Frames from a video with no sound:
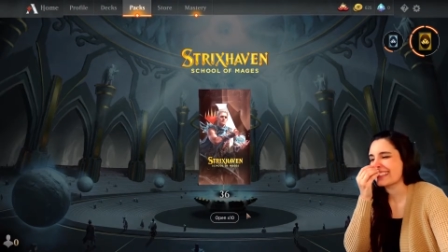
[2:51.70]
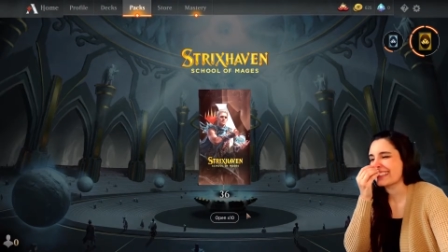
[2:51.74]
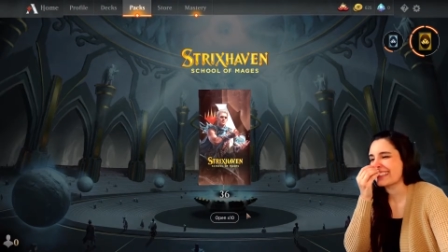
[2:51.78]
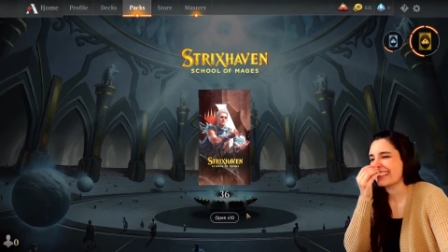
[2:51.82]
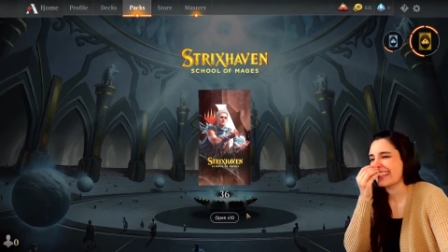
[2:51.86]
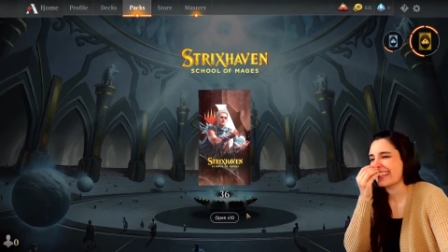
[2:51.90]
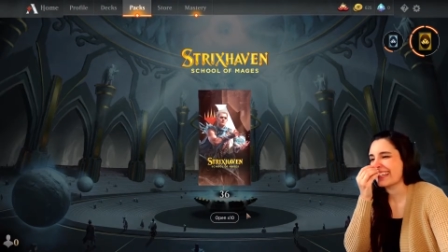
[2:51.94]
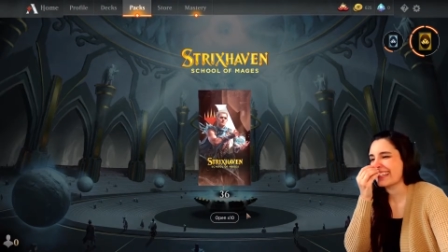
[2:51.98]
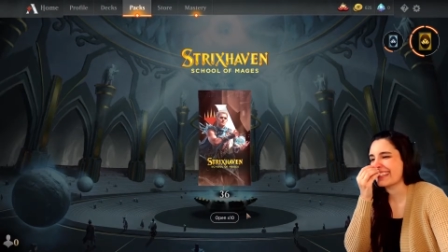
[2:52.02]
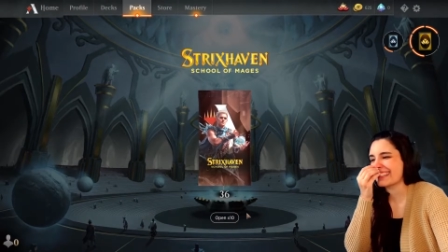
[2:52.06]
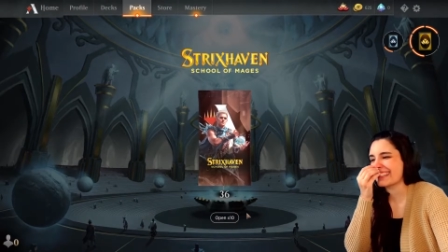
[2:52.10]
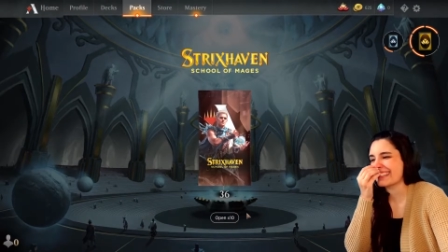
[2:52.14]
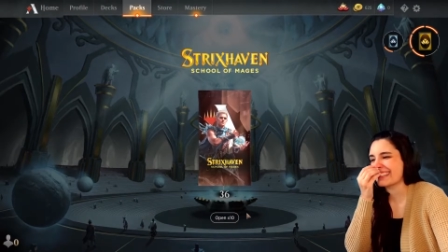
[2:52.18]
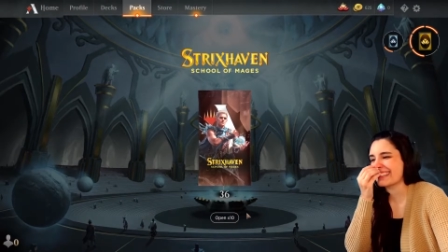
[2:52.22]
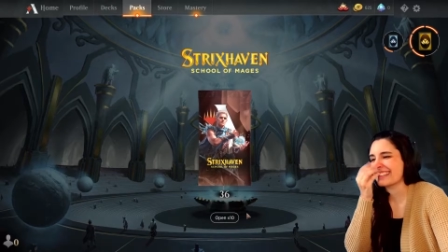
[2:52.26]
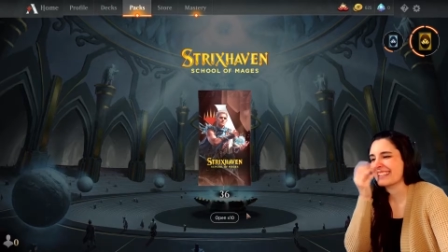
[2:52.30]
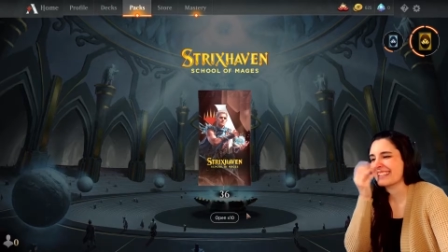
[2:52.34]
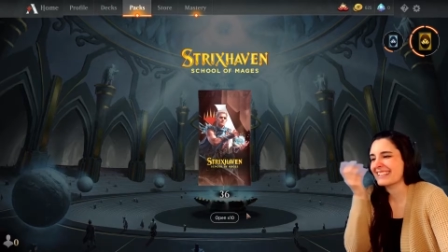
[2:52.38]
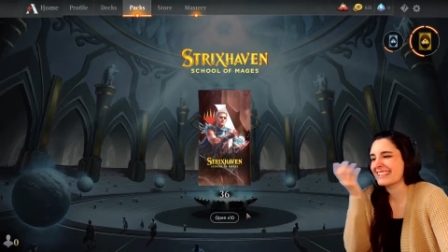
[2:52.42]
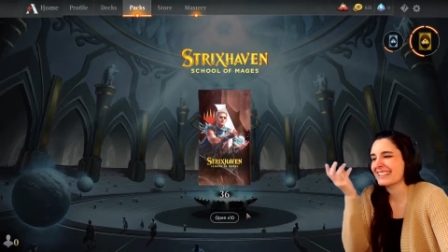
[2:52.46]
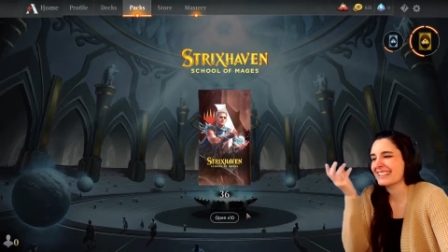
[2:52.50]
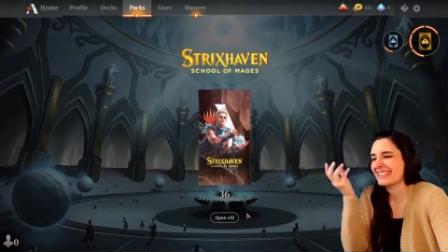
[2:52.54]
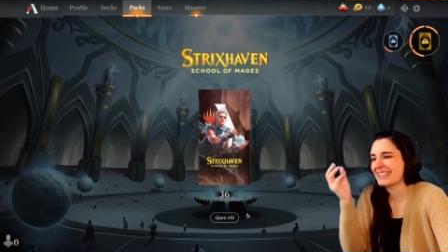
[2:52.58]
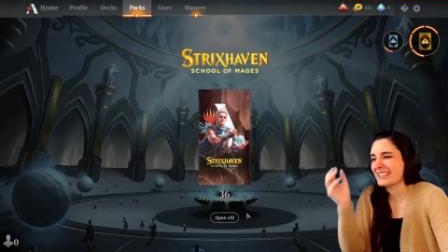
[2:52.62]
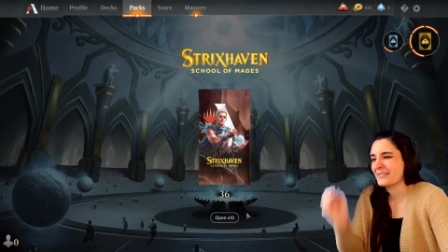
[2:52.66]
in
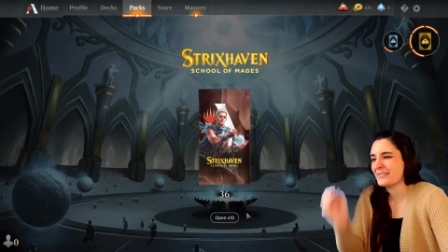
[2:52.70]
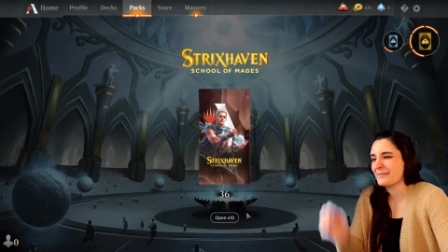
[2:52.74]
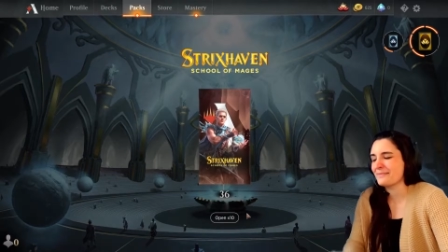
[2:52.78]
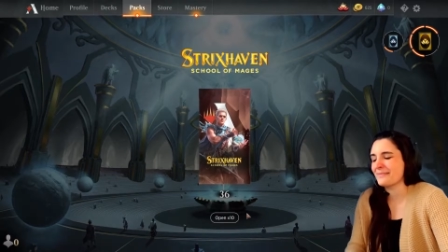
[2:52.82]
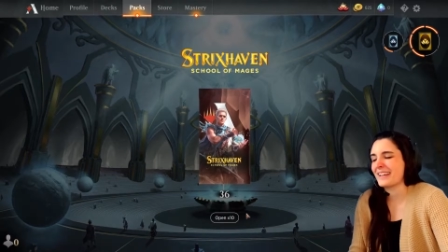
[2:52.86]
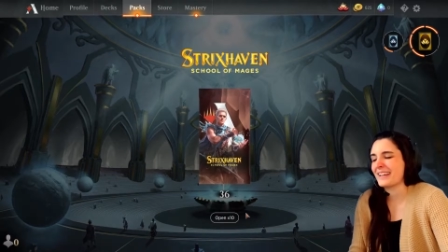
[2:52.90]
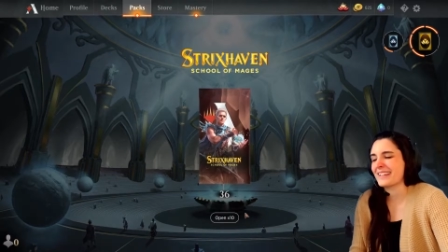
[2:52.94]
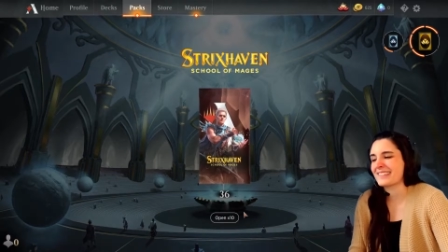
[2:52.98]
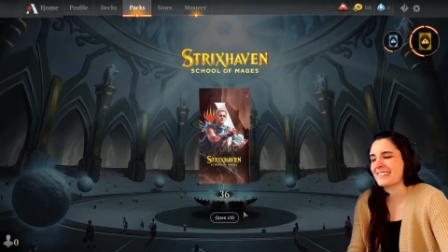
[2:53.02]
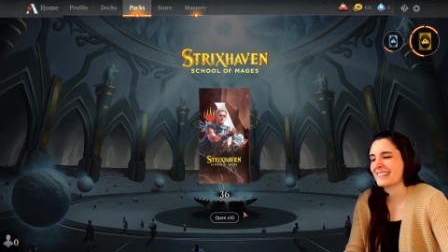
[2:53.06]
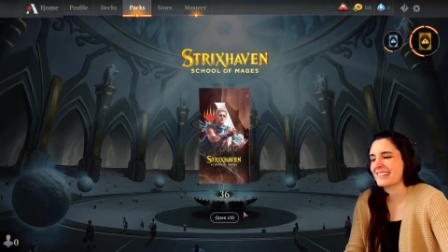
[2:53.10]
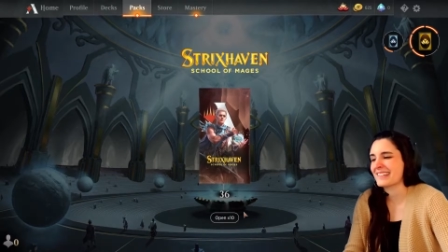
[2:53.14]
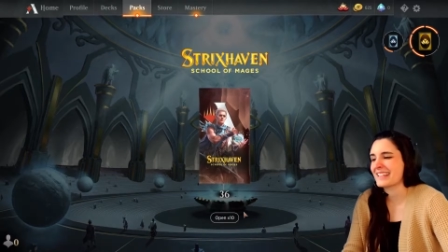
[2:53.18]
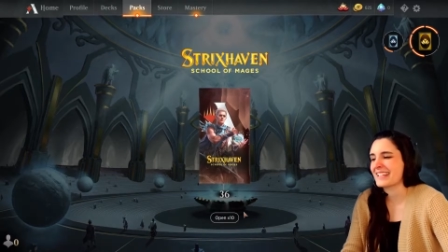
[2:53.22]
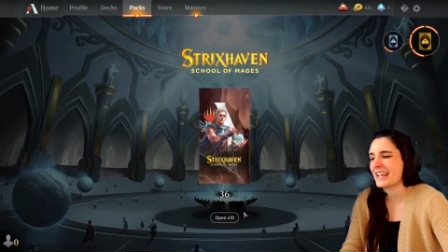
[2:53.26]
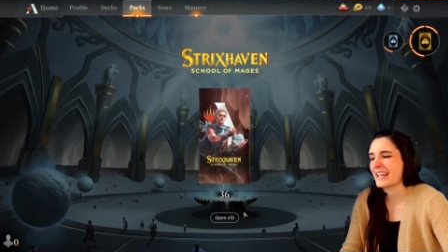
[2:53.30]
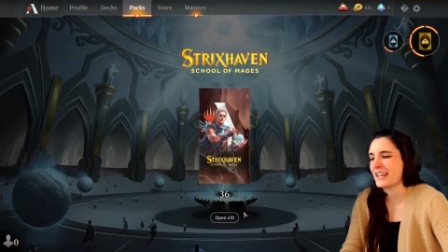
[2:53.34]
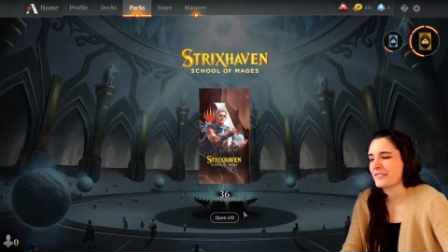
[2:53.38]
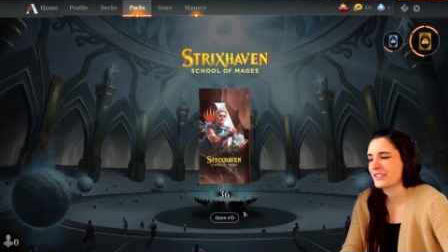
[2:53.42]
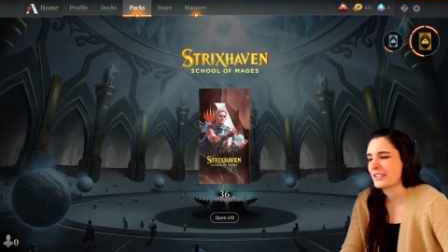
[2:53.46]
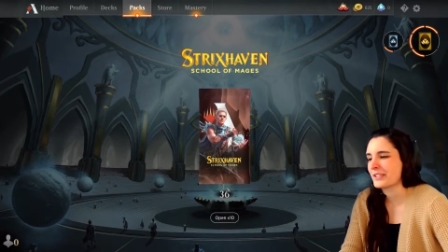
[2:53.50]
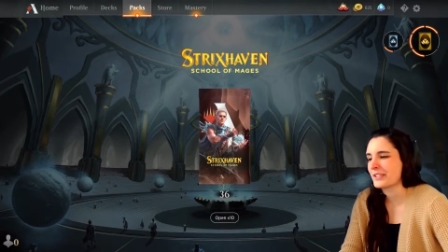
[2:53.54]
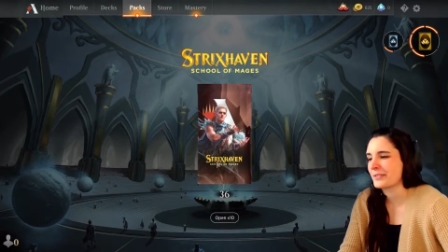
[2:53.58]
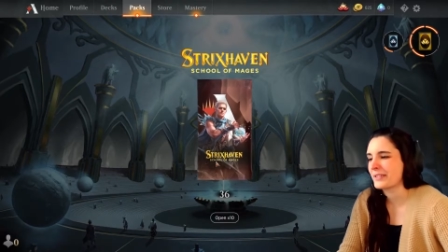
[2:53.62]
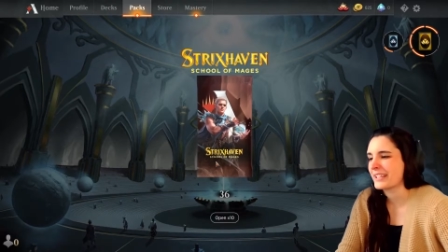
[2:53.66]
Magic the
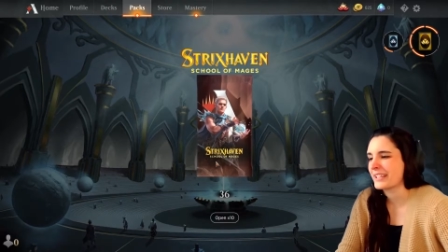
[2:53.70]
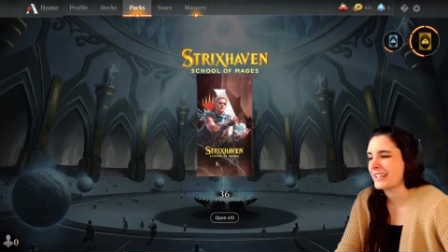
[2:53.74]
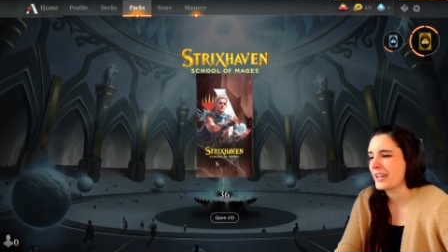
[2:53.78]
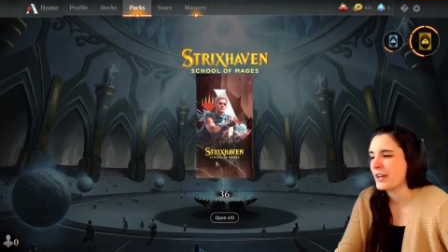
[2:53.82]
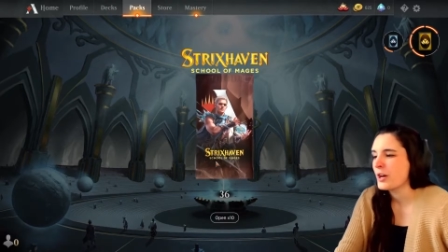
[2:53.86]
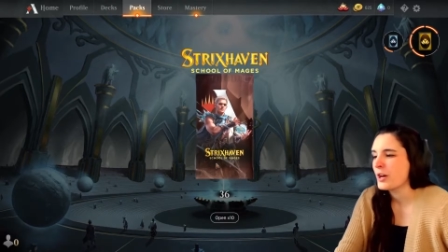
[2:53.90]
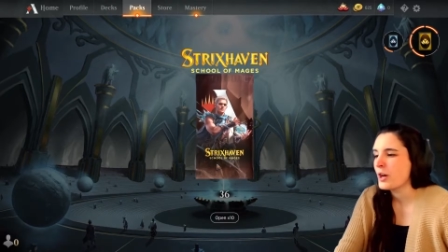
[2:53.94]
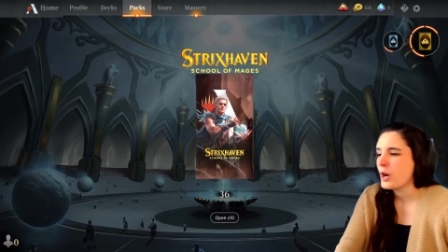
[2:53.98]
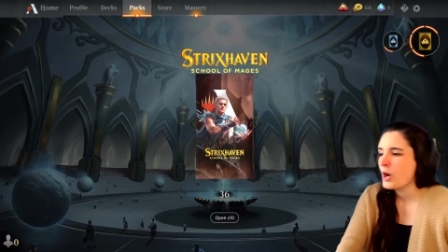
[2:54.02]
Gathering Arena.